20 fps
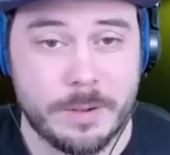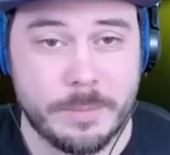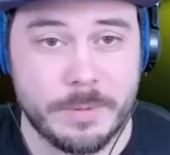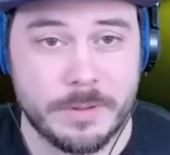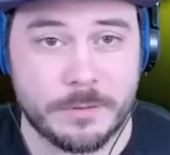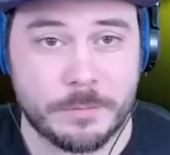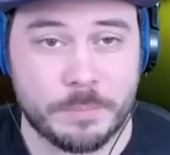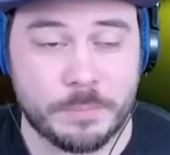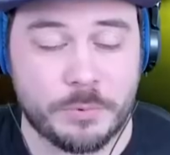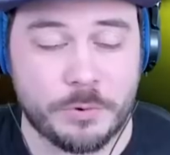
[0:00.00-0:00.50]

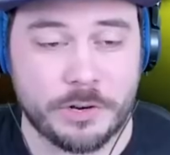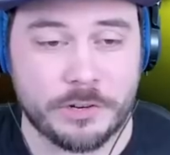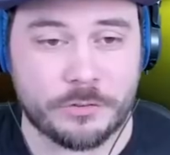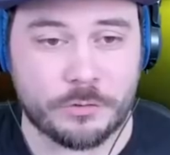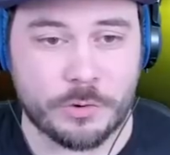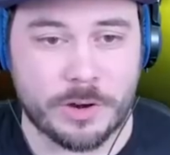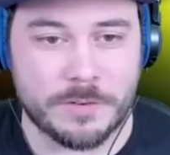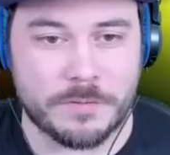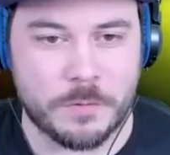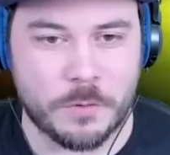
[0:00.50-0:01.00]
It's pretty
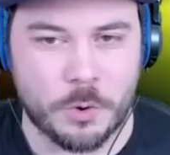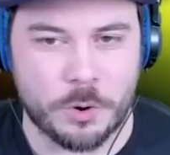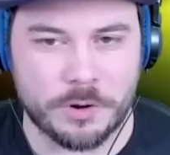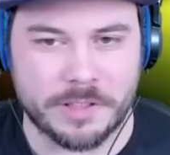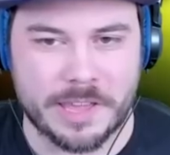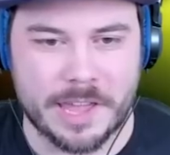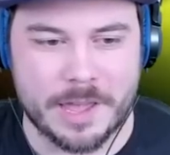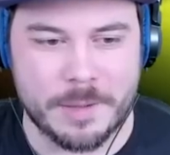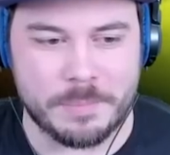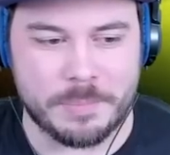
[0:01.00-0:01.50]

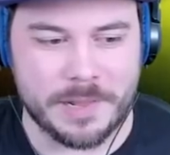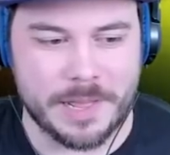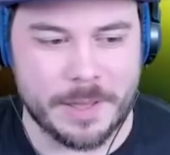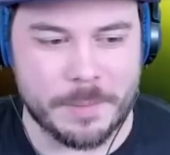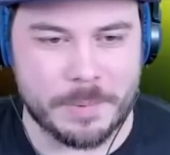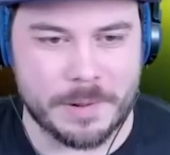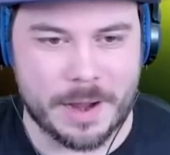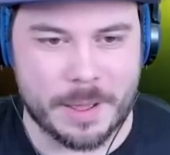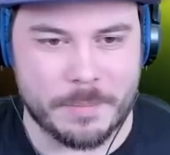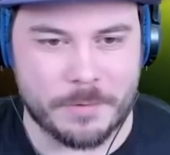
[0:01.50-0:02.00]
straightforward gameplay,
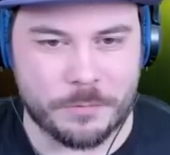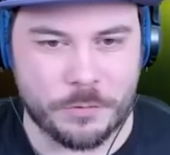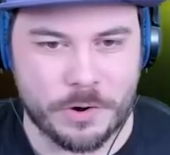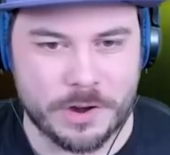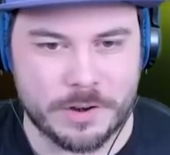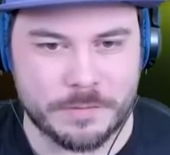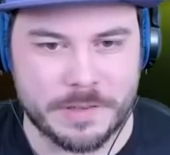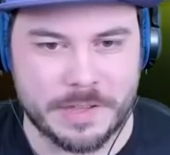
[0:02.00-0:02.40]
but I'm afraid of